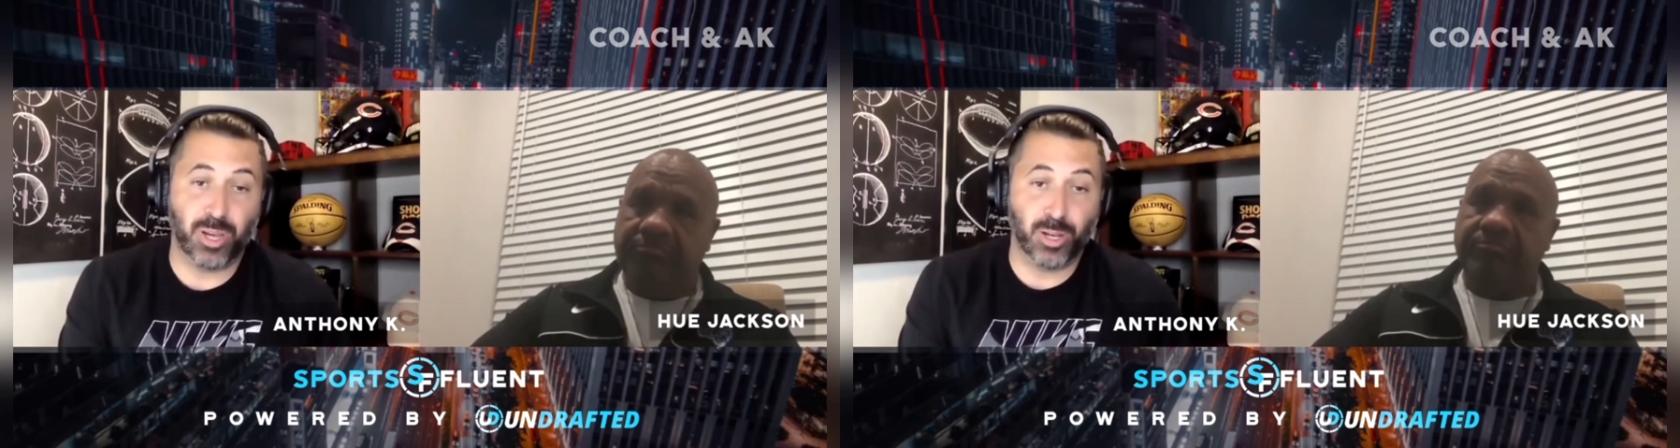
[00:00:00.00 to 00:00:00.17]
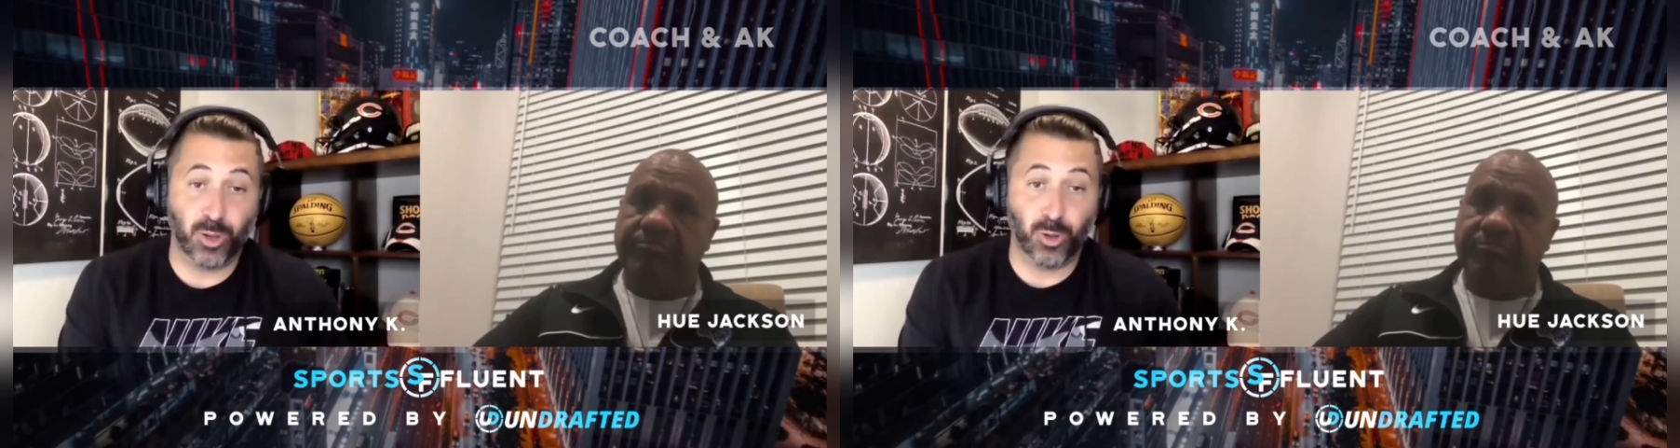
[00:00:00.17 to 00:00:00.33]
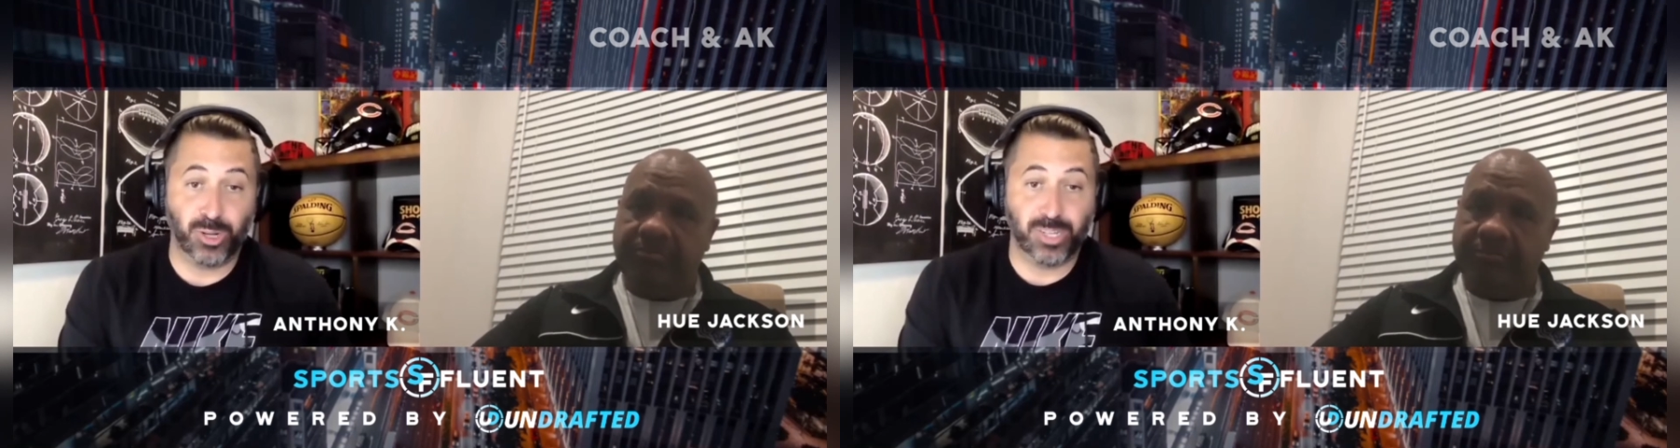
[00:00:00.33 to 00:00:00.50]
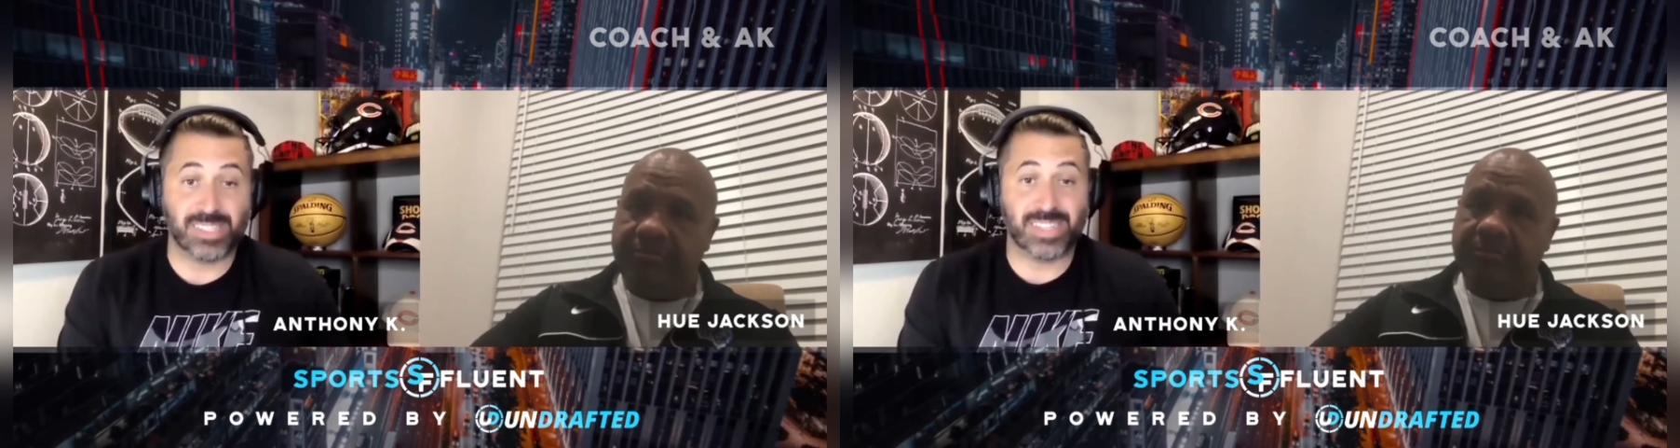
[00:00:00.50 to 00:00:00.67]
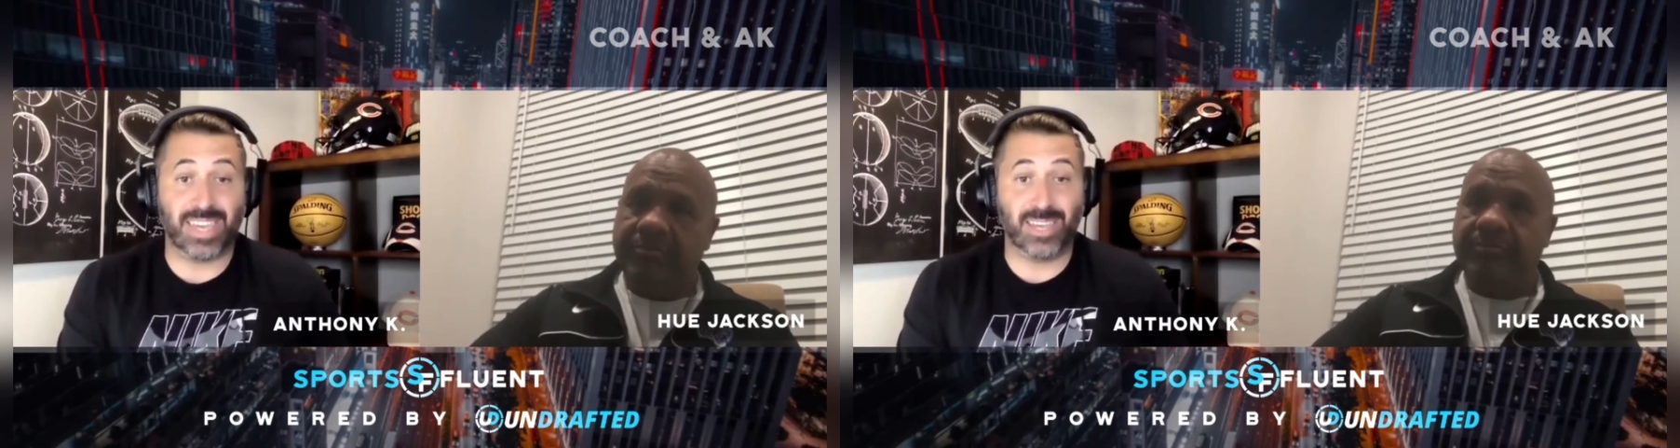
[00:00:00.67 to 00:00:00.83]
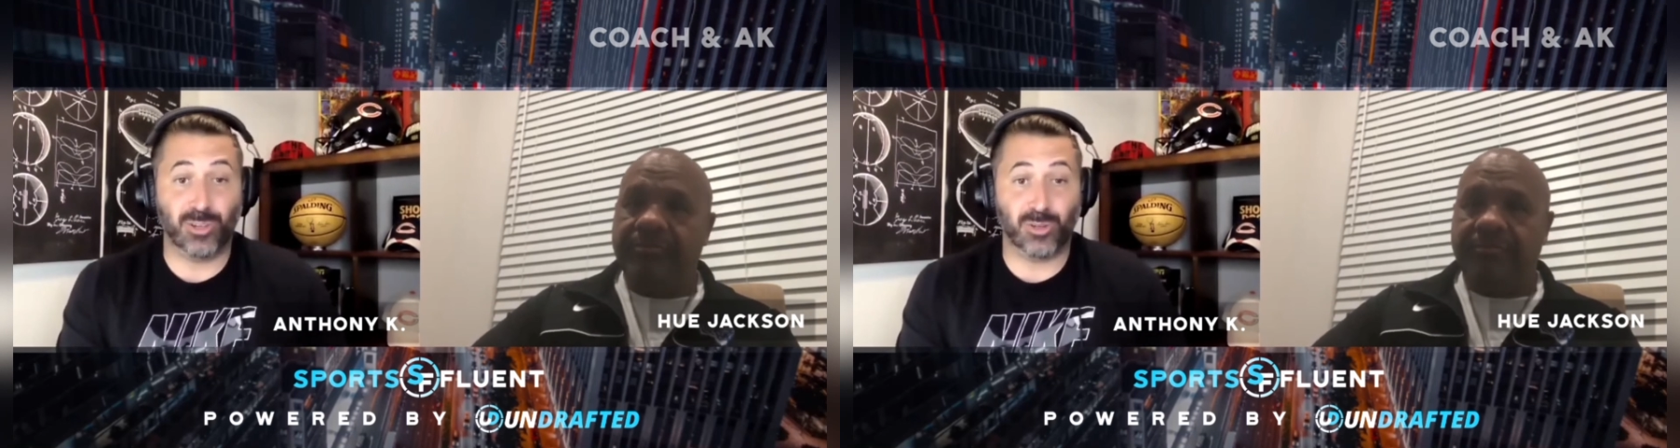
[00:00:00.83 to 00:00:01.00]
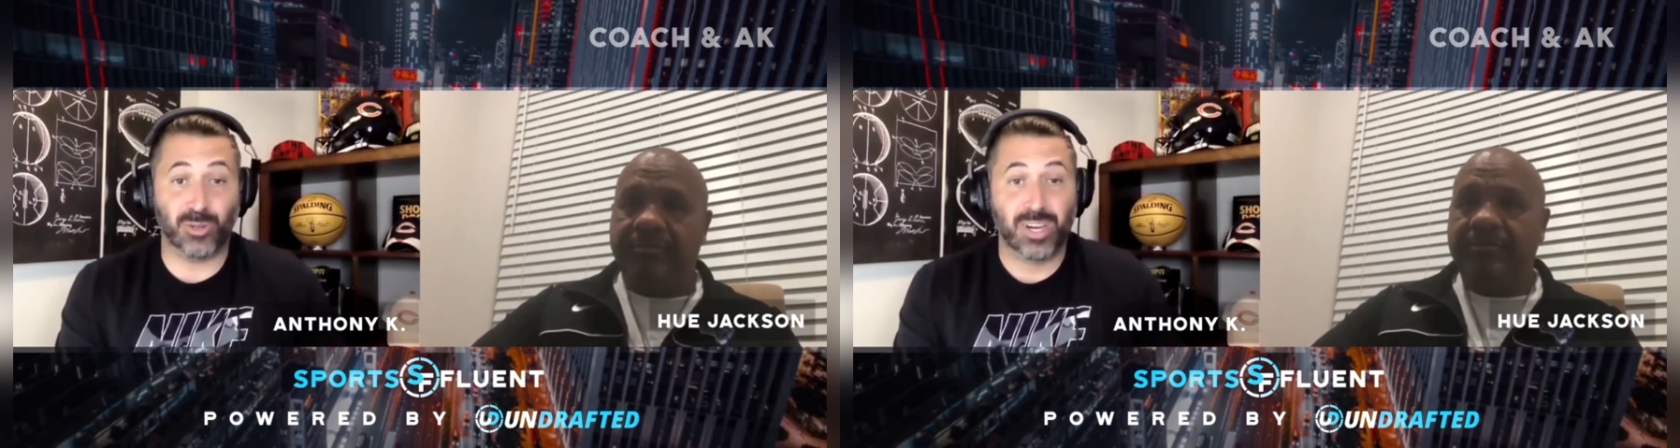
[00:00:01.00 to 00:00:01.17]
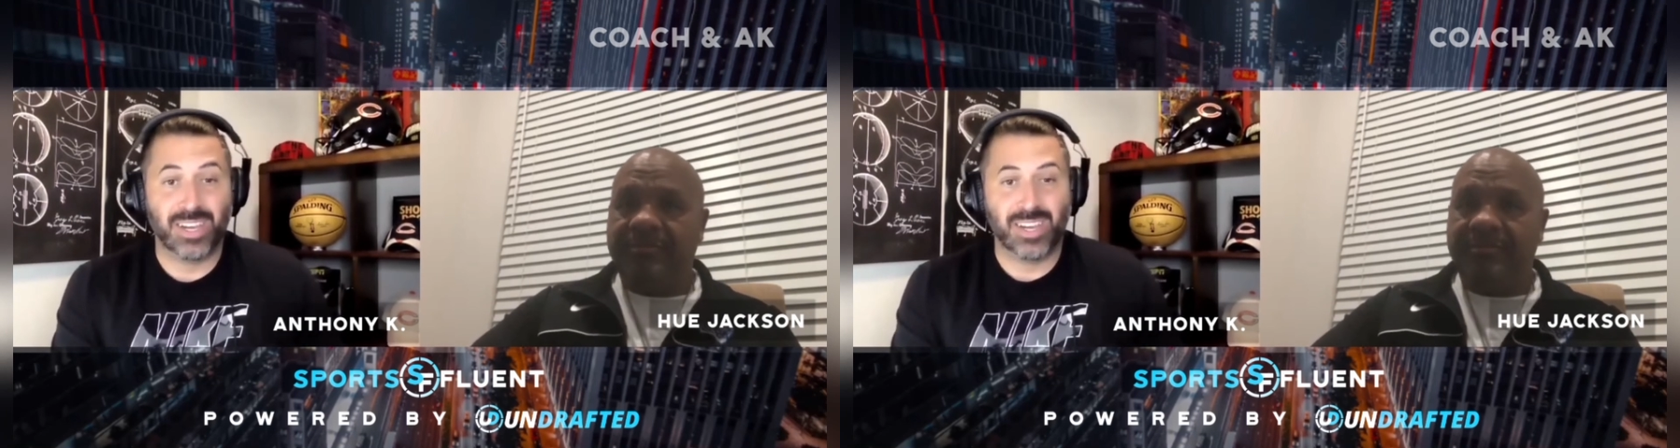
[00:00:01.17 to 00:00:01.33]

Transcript: a Lawrence Taylor